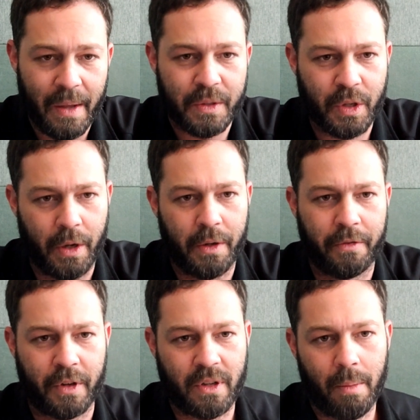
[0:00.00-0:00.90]
So,
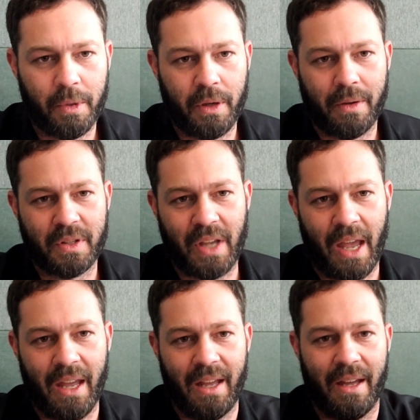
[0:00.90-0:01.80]
for example, you can
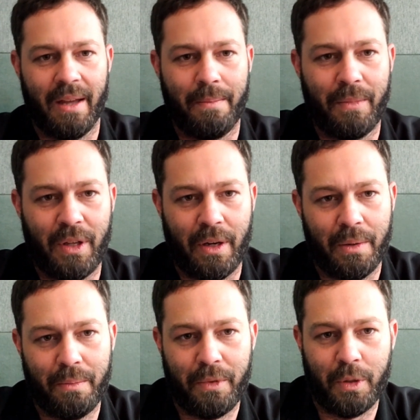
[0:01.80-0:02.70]
say,
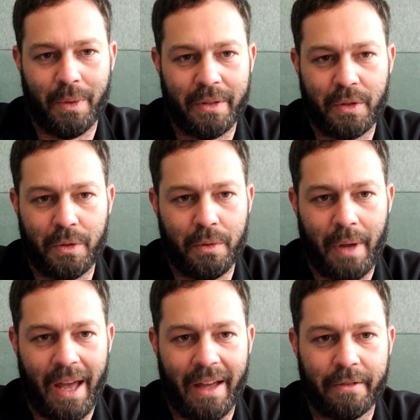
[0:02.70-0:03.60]
you want to
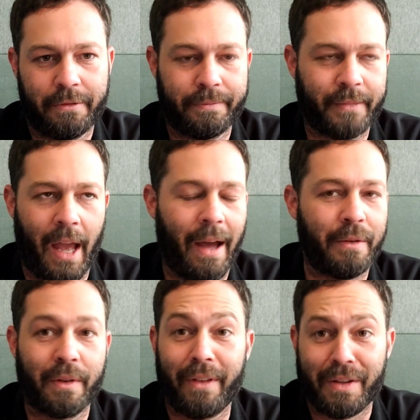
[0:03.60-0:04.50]
have
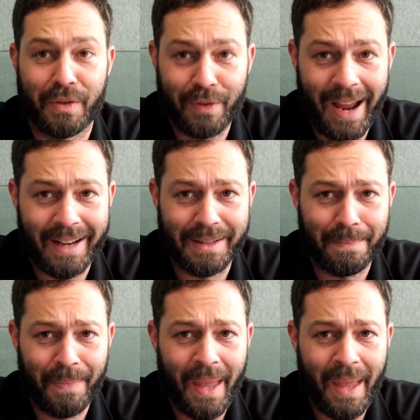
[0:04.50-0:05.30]
100,000 Rand,